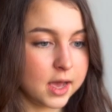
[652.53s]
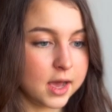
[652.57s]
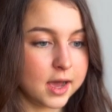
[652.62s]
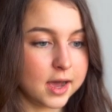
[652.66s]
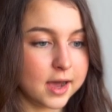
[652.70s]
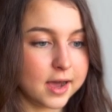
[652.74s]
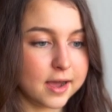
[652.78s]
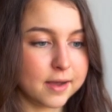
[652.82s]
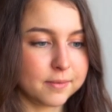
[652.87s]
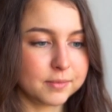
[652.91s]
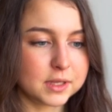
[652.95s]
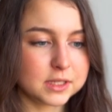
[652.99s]

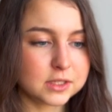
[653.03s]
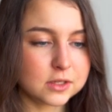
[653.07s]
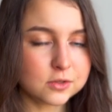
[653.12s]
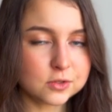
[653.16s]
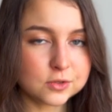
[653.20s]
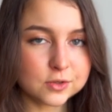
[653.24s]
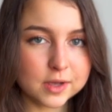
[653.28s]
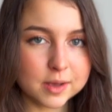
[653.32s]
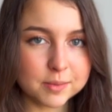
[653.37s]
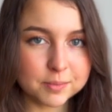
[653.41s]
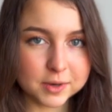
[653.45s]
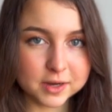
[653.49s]
Let's
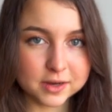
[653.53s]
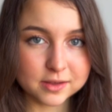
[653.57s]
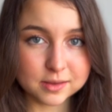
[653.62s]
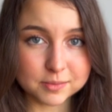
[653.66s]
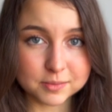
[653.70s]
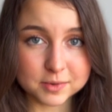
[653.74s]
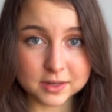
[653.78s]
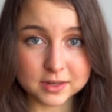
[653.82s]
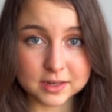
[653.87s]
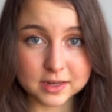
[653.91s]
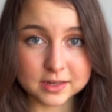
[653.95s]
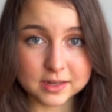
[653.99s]
also compare the
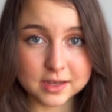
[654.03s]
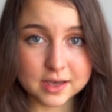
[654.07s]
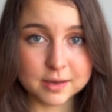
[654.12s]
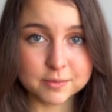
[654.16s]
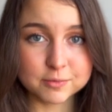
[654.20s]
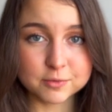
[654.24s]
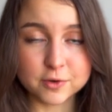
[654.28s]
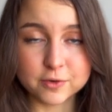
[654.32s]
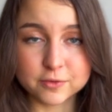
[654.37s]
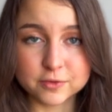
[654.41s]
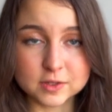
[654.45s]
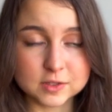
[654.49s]
market
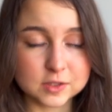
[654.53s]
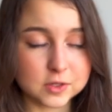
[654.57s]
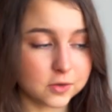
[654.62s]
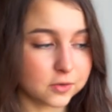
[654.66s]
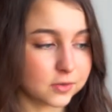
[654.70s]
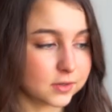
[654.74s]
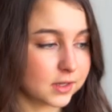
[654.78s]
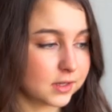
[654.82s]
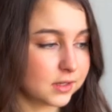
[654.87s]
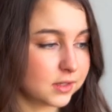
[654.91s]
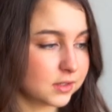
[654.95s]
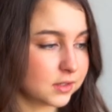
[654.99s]
cap of the
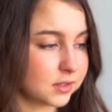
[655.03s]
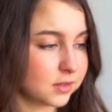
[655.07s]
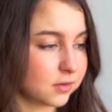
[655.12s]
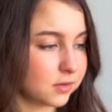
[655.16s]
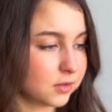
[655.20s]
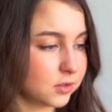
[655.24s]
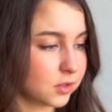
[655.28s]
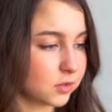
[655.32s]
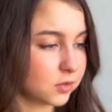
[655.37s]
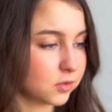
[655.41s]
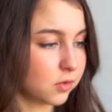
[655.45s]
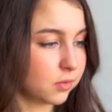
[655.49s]
token. So
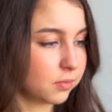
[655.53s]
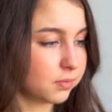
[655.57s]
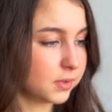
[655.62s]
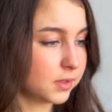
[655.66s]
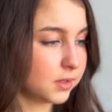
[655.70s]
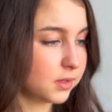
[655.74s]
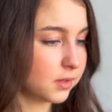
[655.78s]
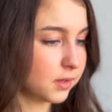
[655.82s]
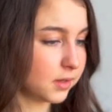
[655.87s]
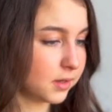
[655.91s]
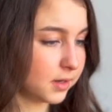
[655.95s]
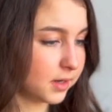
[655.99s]
I just
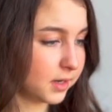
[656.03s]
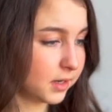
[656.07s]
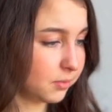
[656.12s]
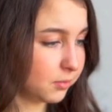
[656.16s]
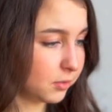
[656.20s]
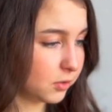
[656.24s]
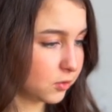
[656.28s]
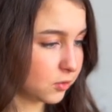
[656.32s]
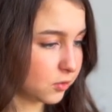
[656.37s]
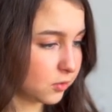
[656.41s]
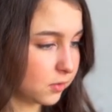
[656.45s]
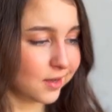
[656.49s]
opened the
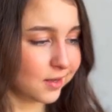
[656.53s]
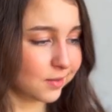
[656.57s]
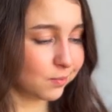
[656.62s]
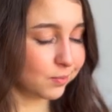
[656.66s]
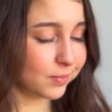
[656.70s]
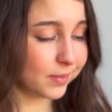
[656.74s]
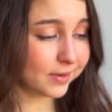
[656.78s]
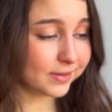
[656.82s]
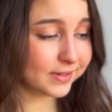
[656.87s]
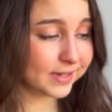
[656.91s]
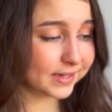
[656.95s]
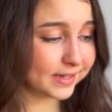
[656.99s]
Arbitrum.
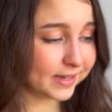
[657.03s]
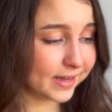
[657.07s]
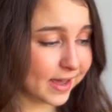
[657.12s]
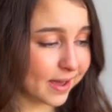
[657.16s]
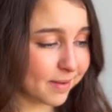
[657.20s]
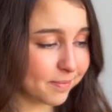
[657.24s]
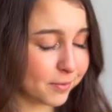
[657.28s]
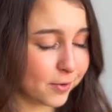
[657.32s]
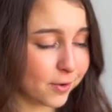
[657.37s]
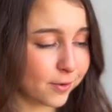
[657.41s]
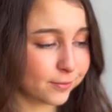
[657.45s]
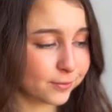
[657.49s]
Market
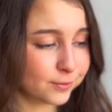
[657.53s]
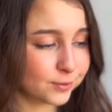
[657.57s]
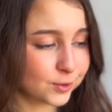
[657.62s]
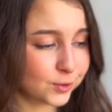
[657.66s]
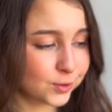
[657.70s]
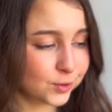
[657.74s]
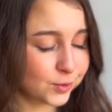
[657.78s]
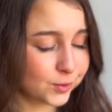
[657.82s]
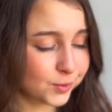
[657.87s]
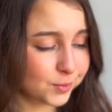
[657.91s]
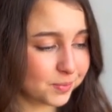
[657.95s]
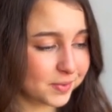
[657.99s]
cap of
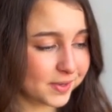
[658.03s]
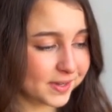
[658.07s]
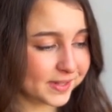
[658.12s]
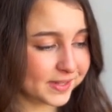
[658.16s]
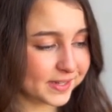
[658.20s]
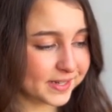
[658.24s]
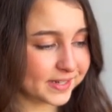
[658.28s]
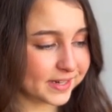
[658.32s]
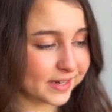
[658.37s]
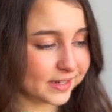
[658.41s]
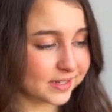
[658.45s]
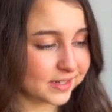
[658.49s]

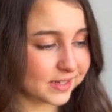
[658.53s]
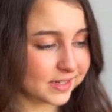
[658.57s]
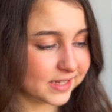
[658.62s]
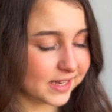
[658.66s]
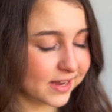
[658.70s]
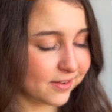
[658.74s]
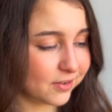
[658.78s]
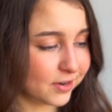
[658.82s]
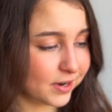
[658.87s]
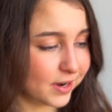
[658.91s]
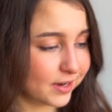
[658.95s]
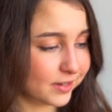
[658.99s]

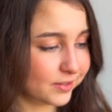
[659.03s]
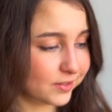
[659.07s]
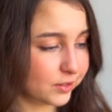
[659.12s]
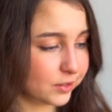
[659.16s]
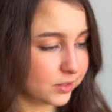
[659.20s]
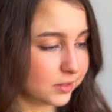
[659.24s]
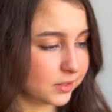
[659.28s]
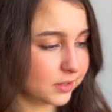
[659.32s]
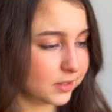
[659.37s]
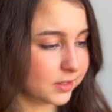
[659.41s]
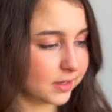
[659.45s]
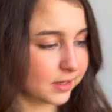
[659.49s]

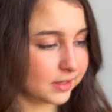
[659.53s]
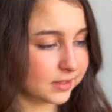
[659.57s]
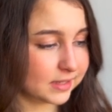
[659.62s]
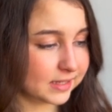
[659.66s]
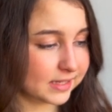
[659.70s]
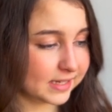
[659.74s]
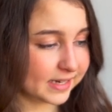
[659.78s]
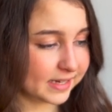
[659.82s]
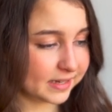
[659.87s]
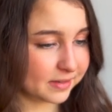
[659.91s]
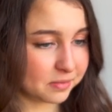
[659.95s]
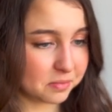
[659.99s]

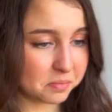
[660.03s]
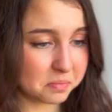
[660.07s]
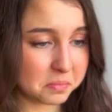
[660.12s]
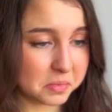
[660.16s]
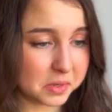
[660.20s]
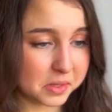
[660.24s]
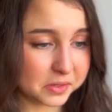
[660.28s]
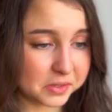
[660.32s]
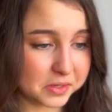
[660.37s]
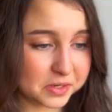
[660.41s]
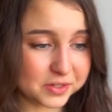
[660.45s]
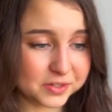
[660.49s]

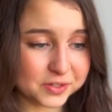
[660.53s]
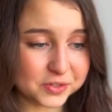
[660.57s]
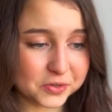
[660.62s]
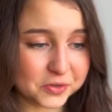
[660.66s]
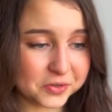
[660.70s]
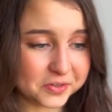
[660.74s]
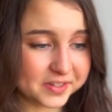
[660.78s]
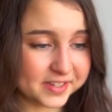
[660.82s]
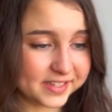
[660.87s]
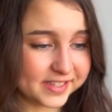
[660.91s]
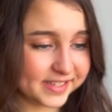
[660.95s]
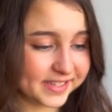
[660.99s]
2,710,000,000
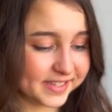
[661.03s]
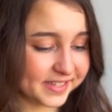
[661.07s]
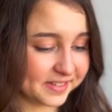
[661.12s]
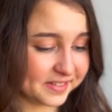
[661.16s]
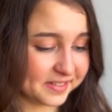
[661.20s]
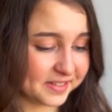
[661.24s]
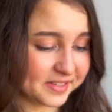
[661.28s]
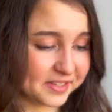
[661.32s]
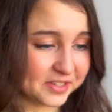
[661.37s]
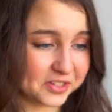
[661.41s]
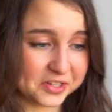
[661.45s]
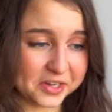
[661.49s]
tokens. So
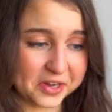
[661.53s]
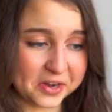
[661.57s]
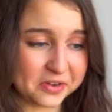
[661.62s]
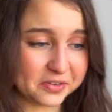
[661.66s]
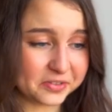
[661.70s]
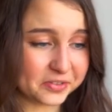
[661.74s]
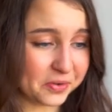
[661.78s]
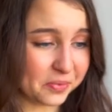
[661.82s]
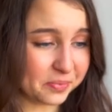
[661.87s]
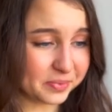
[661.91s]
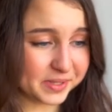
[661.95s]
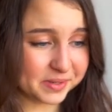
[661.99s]
let's check
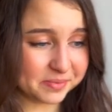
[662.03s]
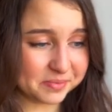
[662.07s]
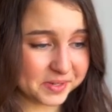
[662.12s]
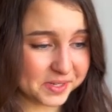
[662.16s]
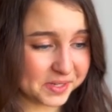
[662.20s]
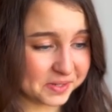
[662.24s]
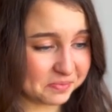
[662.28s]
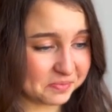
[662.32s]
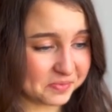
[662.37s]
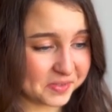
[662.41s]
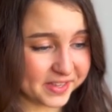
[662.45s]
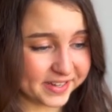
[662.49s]
out
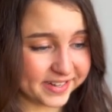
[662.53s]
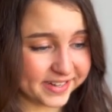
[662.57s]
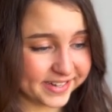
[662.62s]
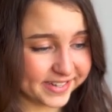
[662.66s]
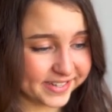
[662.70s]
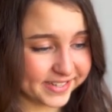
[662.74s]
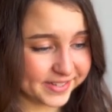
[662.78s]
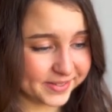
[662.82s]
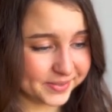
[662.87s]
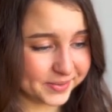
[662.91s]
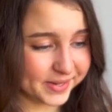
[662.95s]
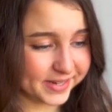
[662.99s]
Optimism, the
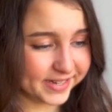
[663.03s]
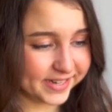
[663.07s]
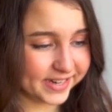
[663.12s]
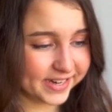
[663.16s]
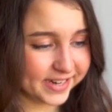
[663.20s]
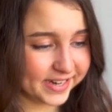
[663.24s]
next one.